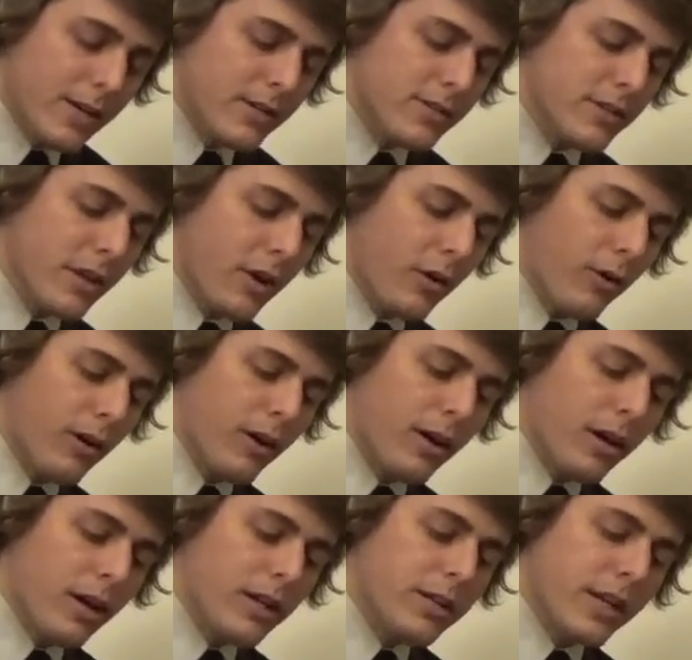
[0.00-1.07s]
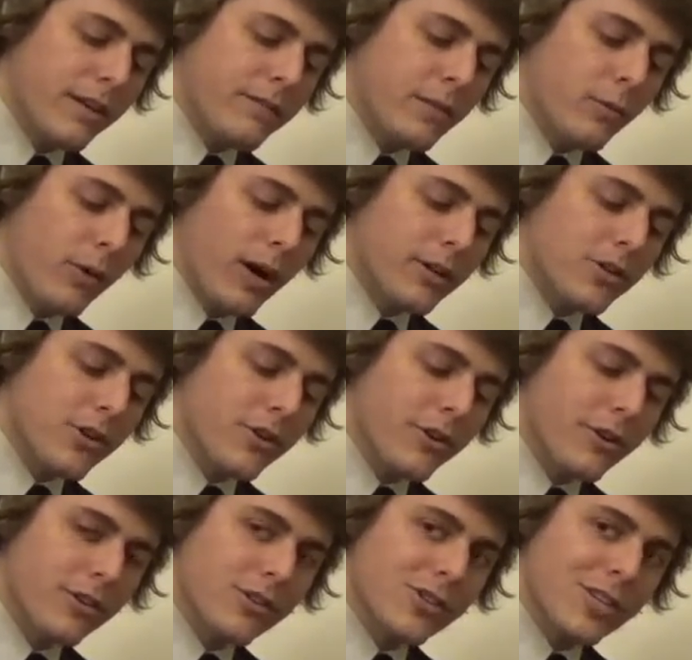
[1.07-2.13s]
So if you watch
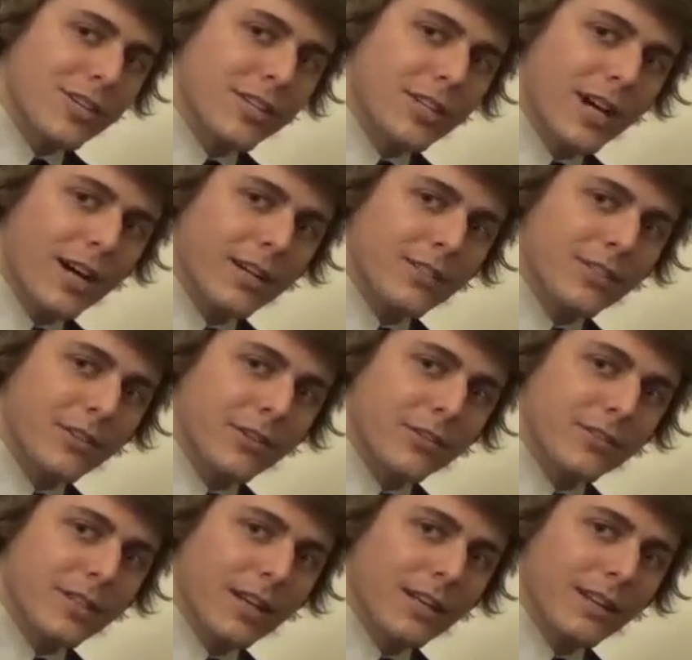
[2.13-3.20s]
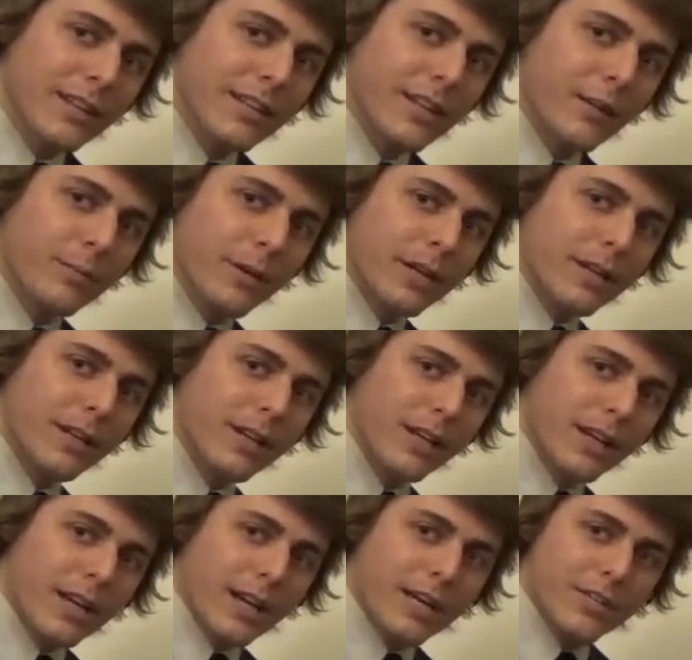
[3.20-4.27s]
her, she tucks hers a little bit,
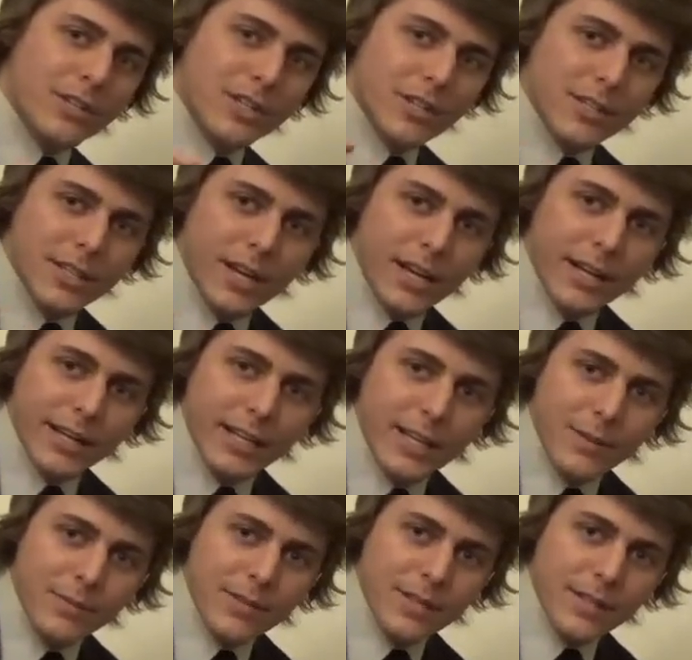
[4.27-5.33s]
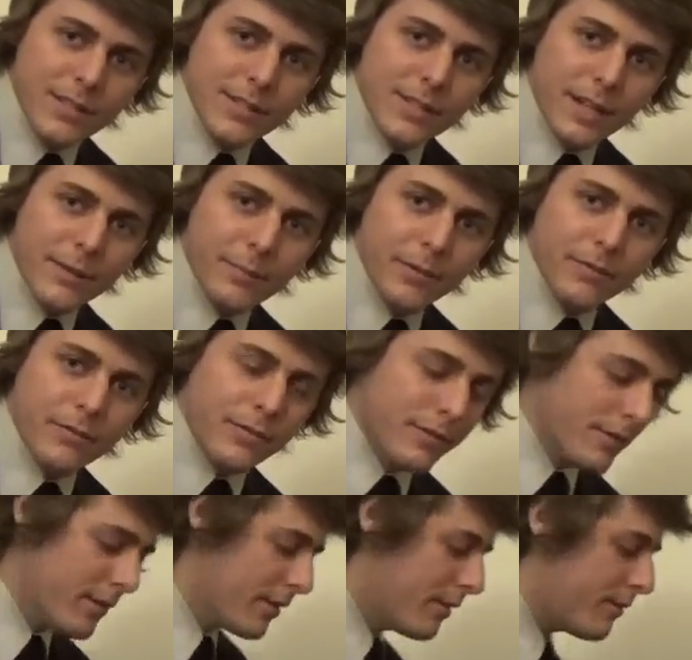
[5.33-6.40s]
and she just kind of keeps this type of
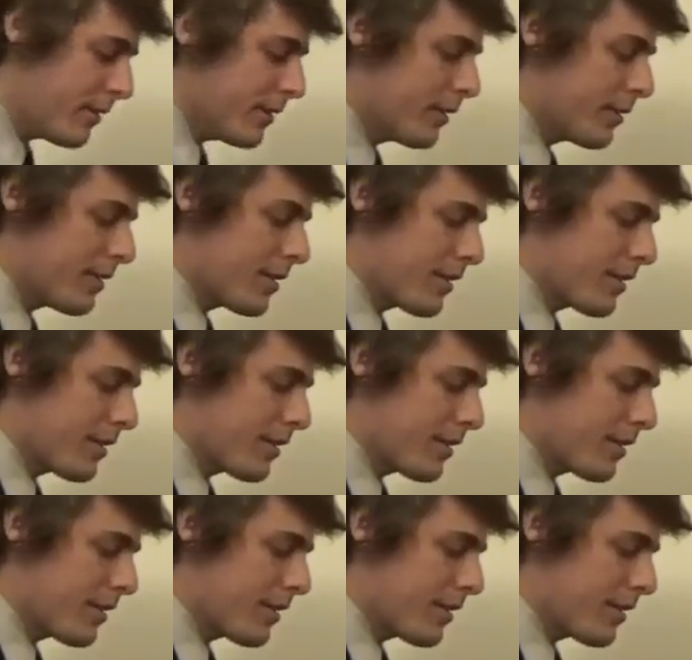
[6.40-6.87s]
feeling.